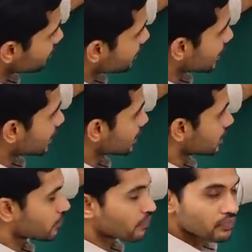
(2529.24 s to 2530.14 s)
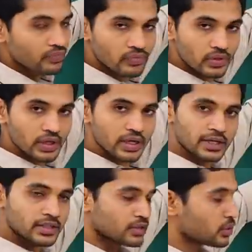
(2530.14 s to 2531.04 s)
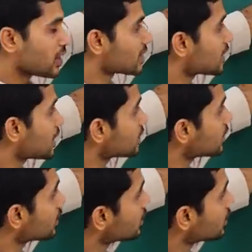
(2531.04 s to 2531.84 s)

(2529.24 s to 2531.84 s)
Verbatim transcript: reflecting correct do you understand that